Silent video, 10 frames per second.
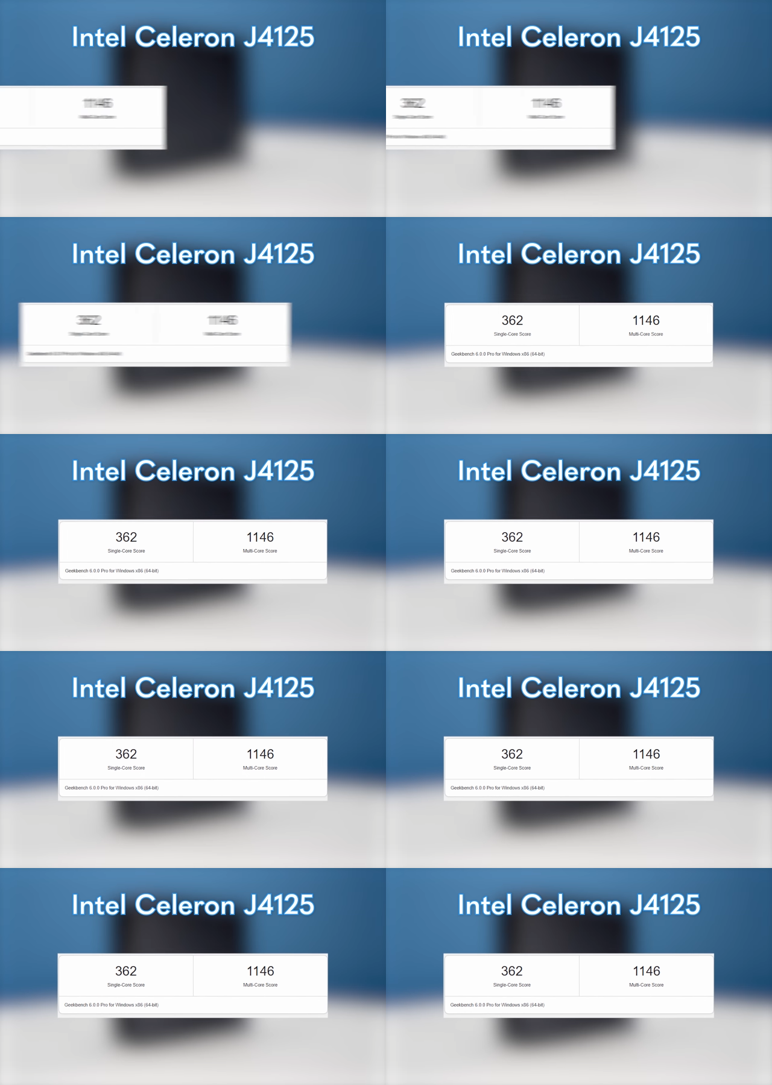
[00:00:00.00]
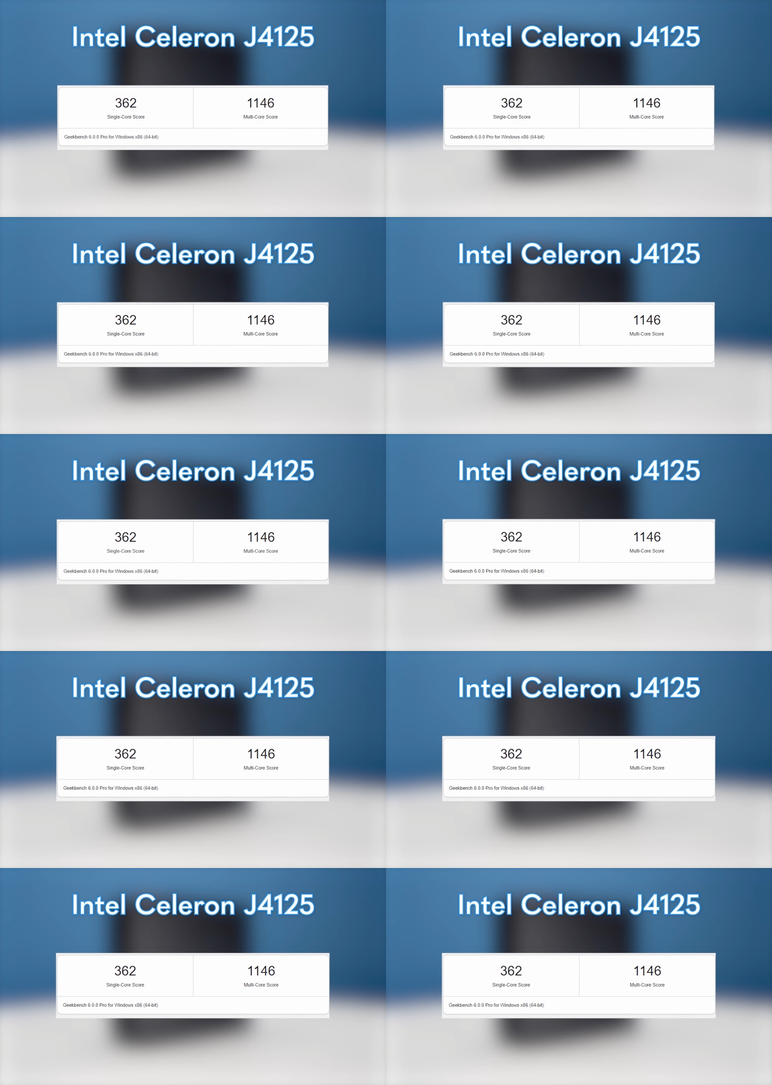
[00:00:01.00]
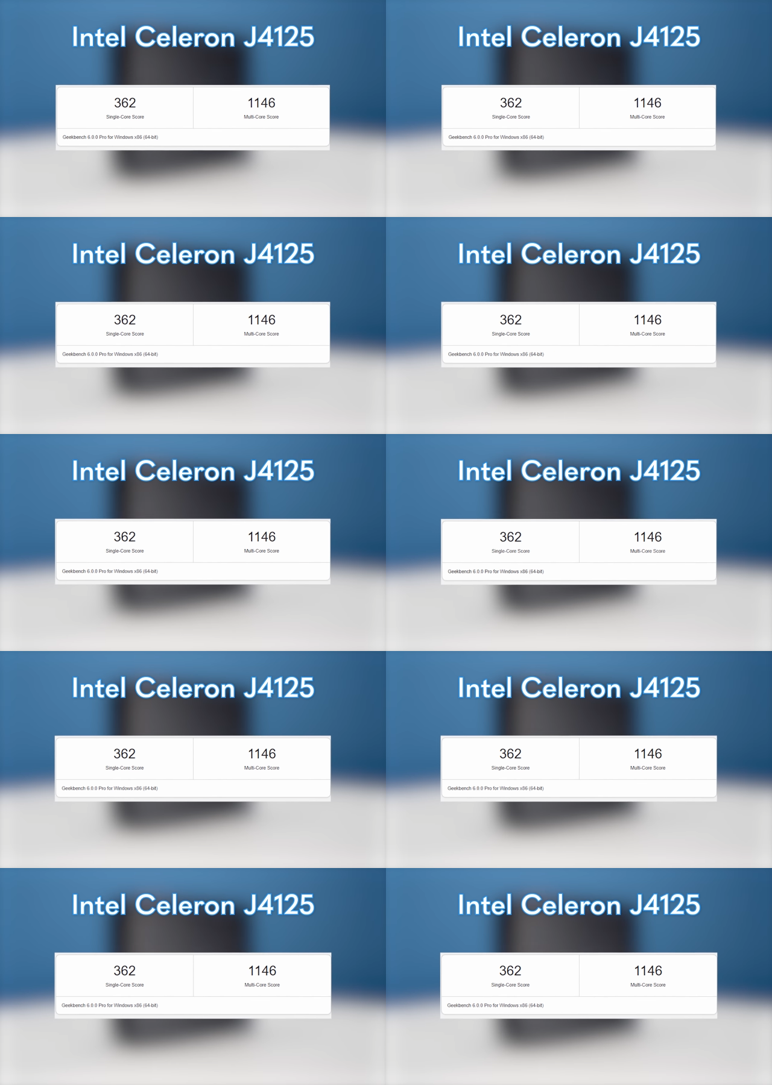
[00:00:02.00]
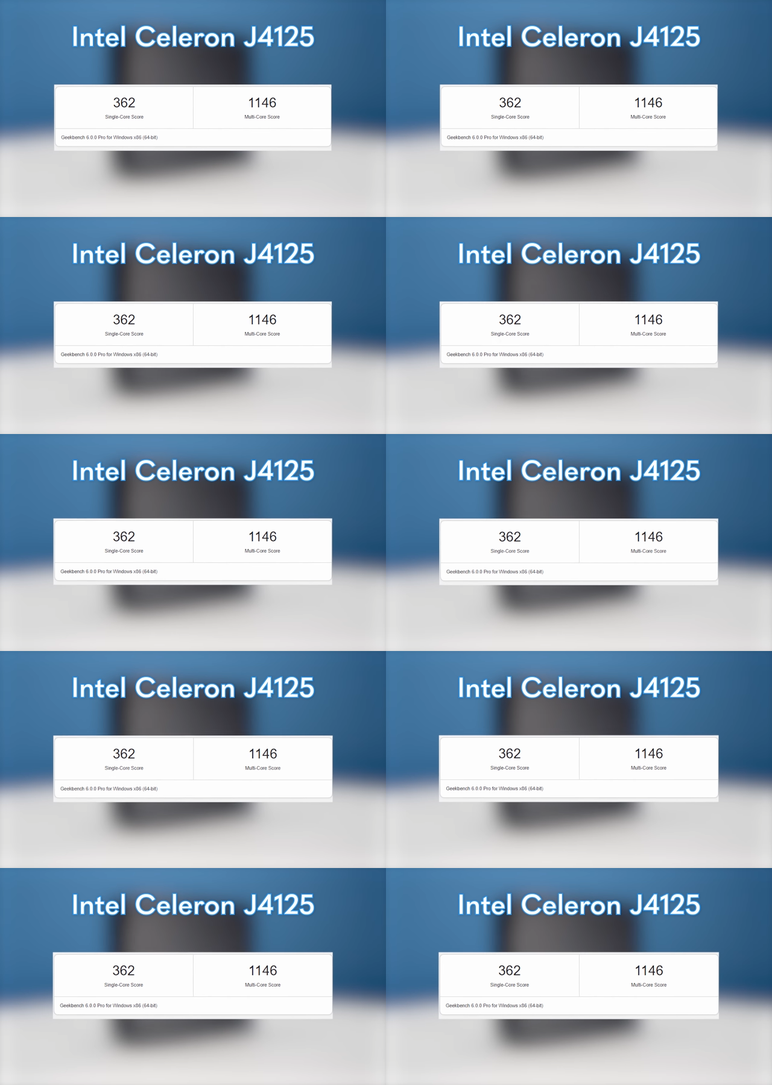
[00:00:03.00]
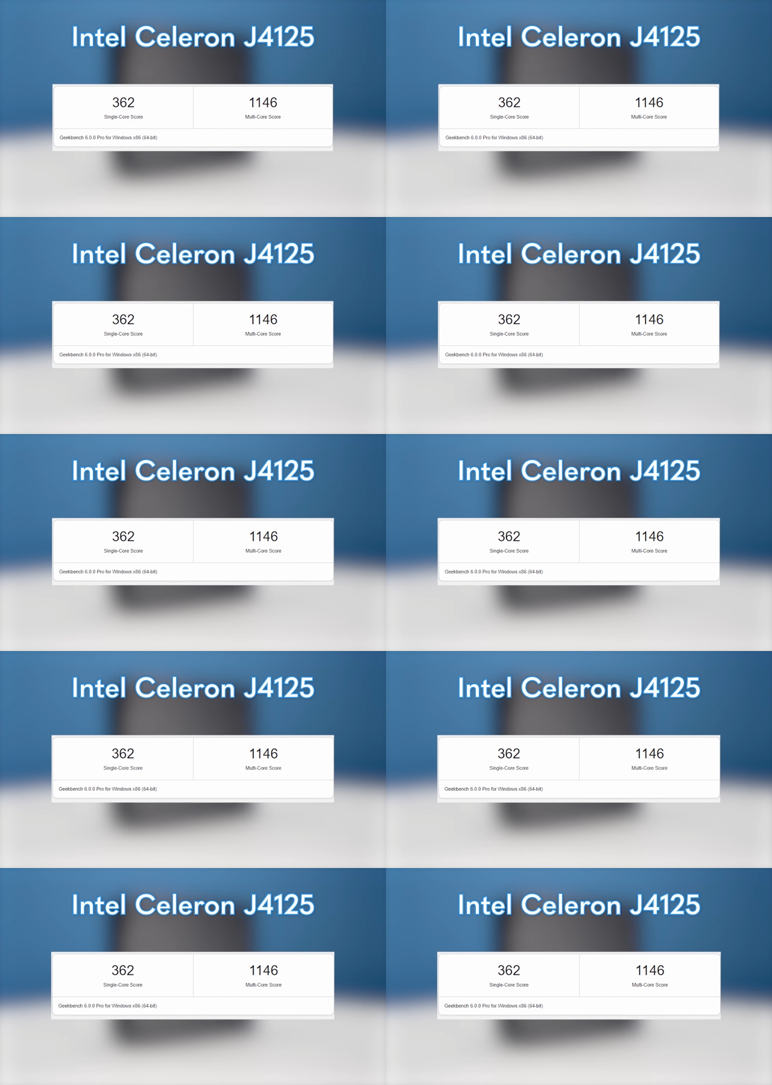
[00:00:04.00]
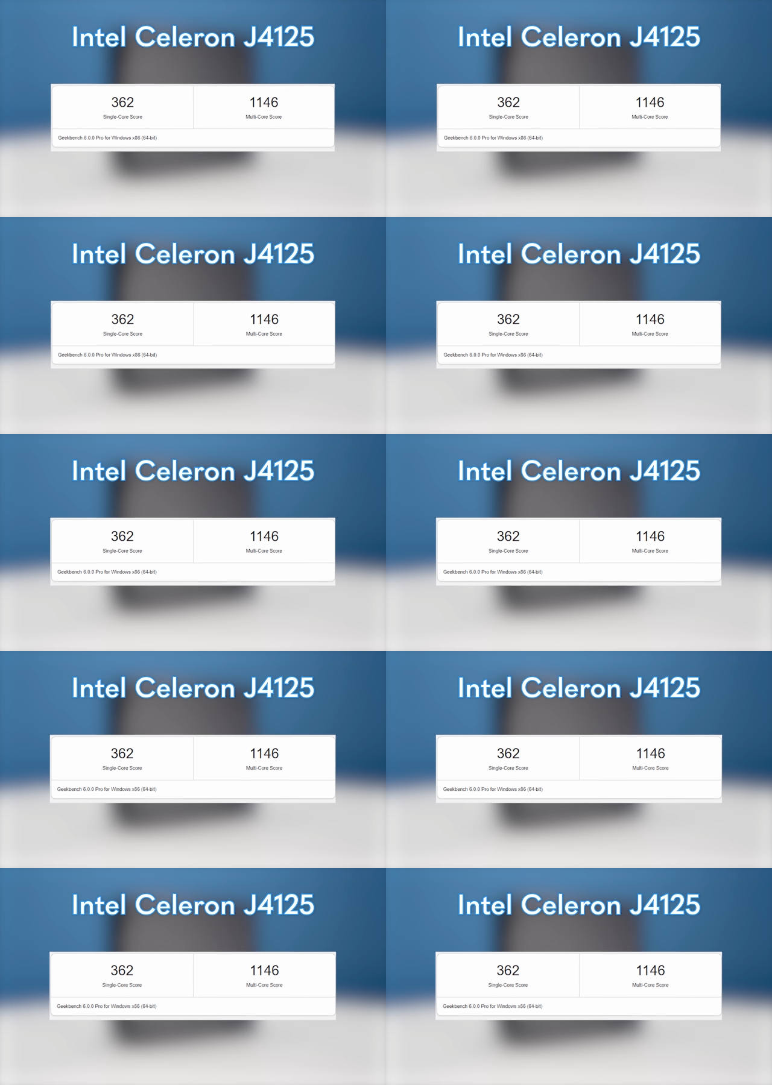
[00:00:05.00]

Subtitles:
Nobody's mouth can be seen.